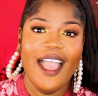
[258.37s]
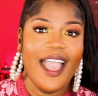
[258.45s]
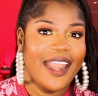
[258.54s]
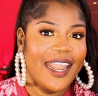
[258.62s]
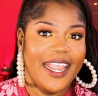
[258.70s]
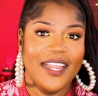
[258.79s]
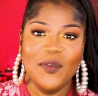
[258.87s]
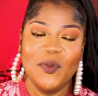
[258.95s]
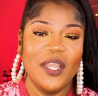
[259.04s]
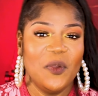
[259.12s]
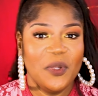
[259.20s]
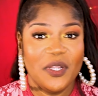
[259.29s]
And I know
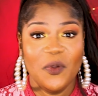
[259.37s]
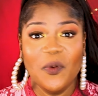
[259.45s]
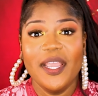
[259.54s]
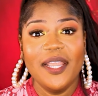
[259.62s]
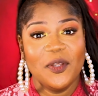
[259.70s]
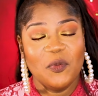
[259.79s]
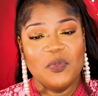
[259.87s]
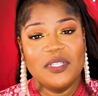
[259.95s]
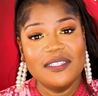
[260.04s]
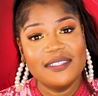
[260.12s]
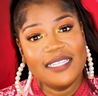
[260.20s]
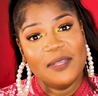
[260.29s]
that we're going to end up in
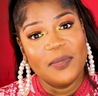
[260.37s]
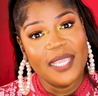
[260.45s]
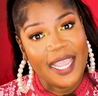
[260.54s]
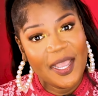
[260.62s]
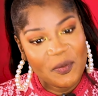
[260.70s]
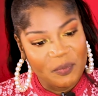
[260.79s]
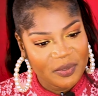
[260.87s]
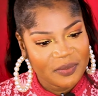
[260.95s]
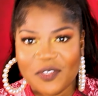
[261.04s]
the same camp.